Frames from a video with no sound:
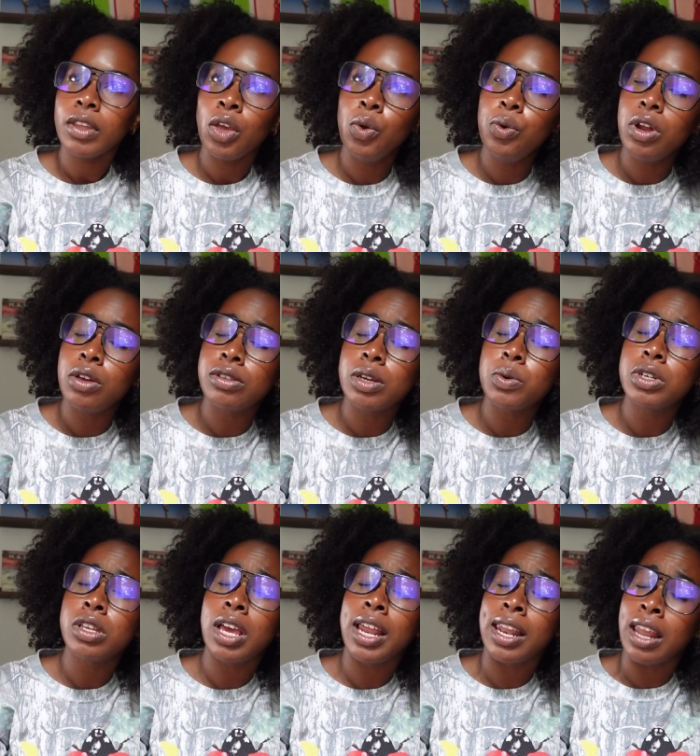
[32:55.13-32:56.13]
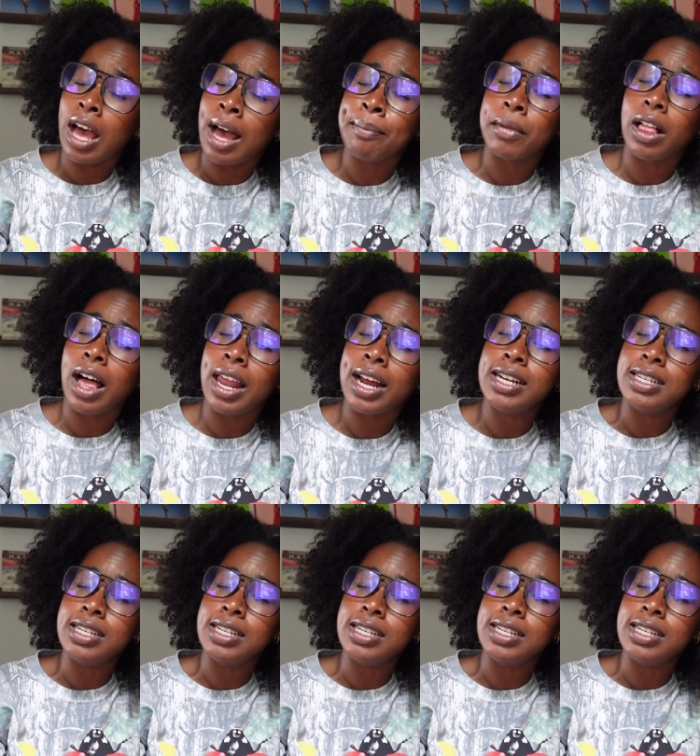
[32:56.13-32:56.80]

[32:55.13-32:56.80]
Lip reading: Who knows? And I'm glad I